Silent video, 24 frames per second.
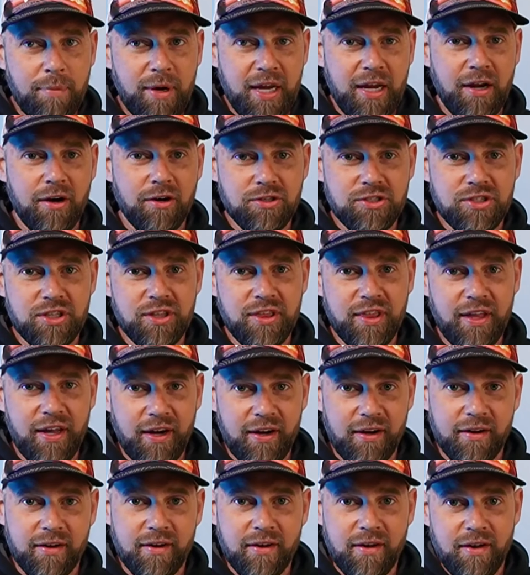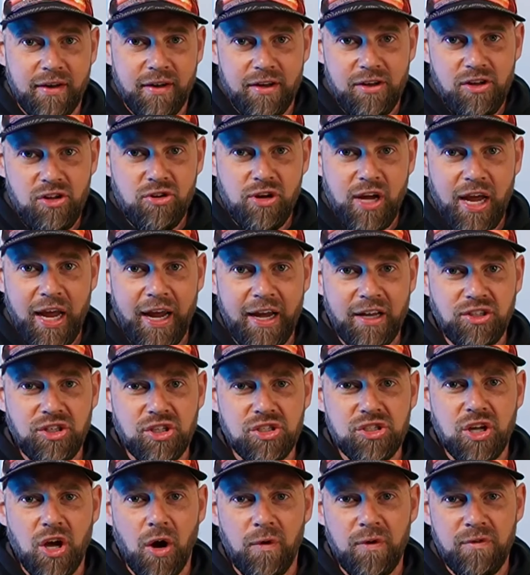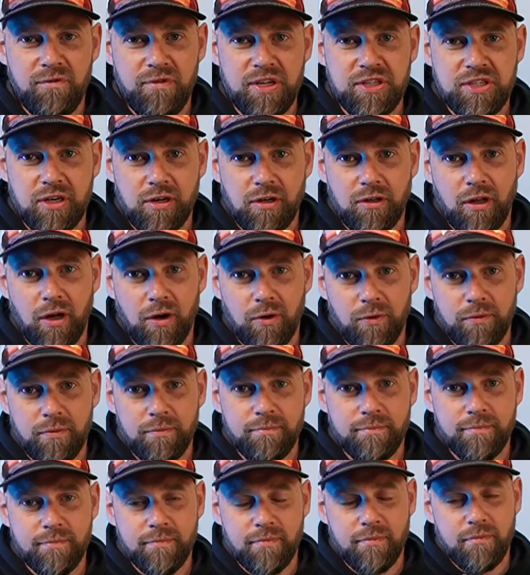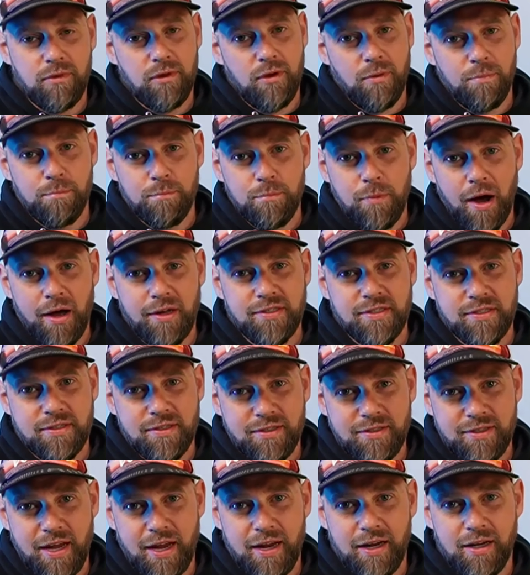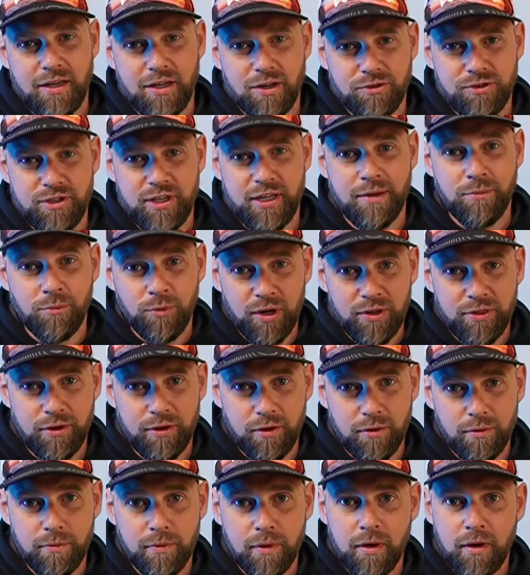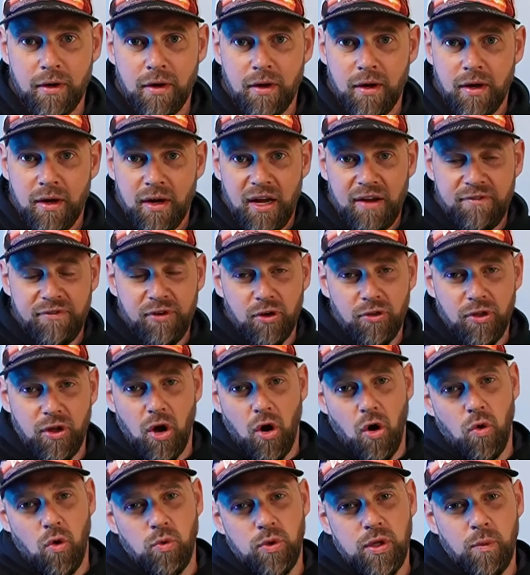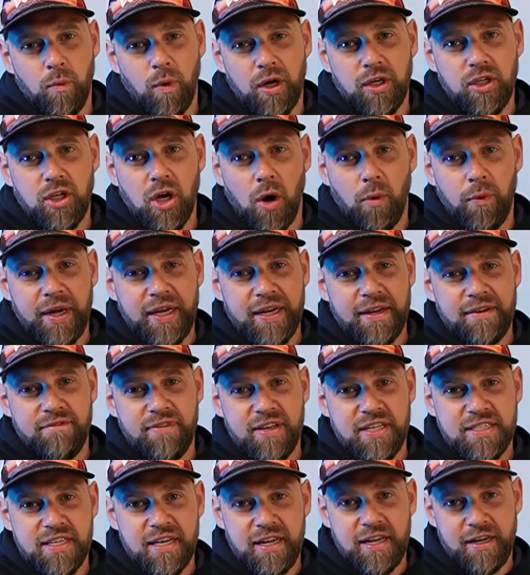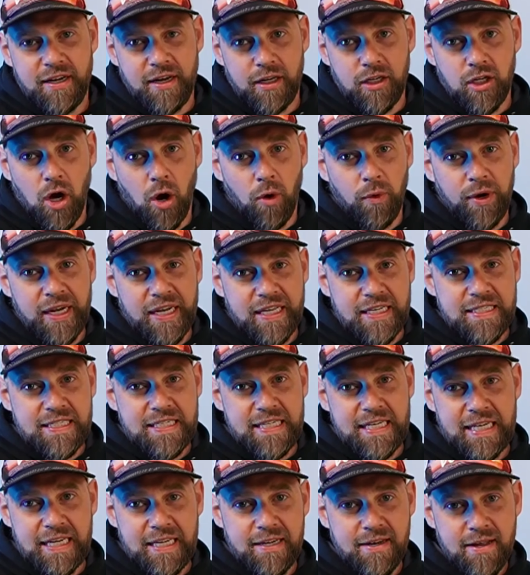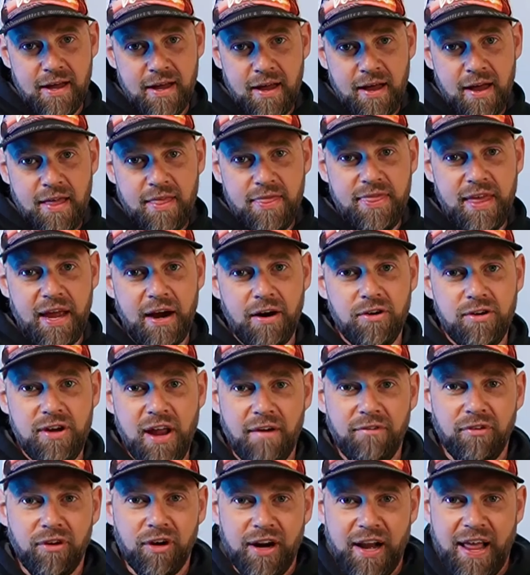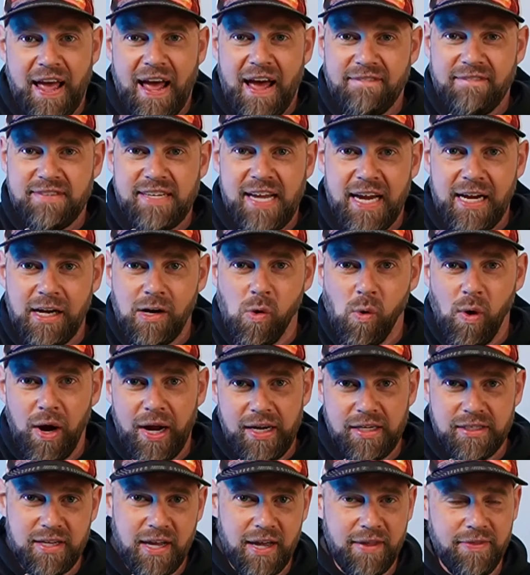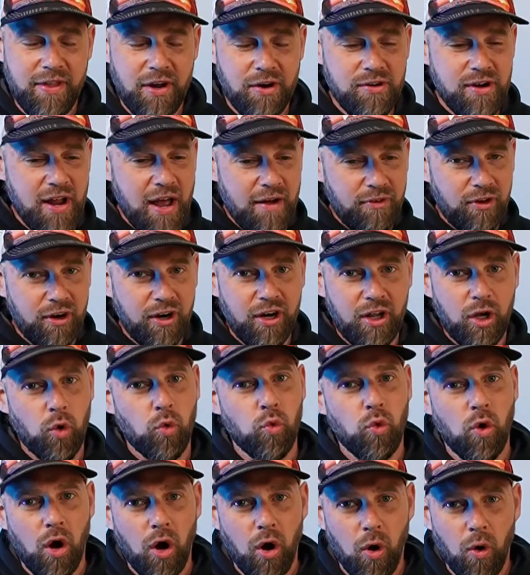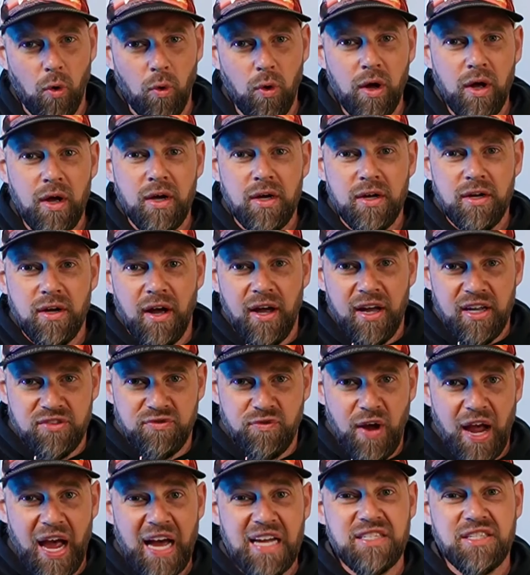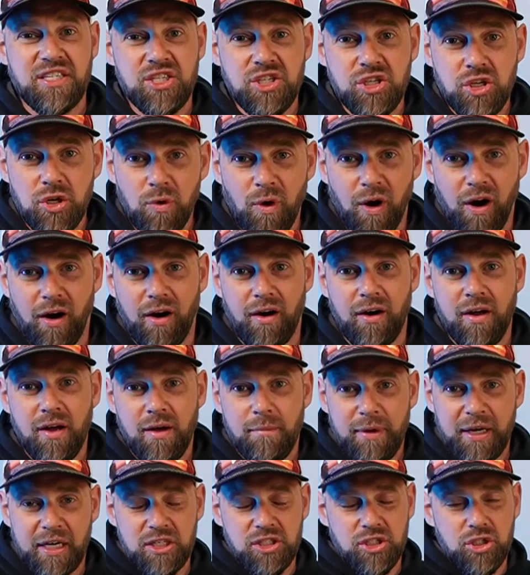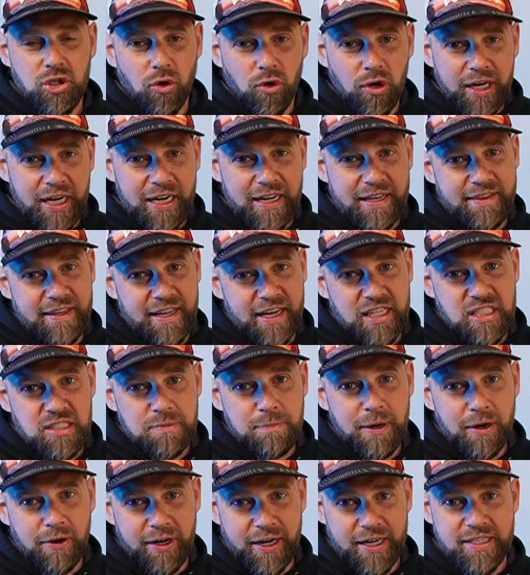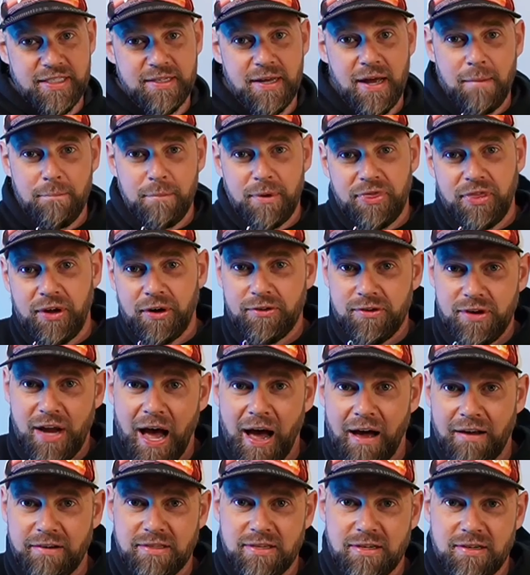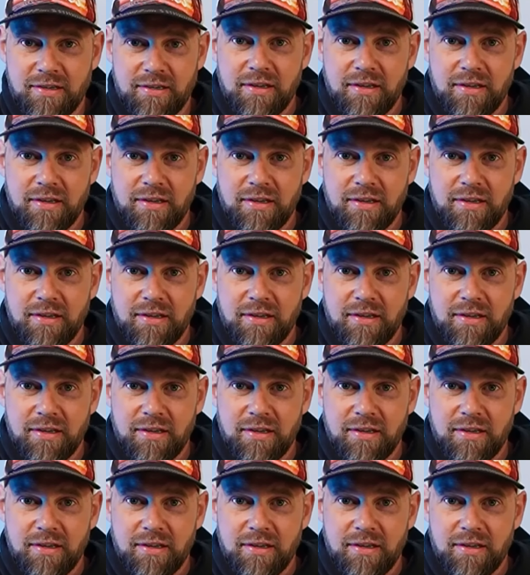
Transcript: here's the thing. You can't just go and visit alone. You must take your team with you. If you're the only one going and visiting and going and seeing, they're never going to have takeaways and they're never going to grow as fast as you are, because you're getting the experience, but they're not.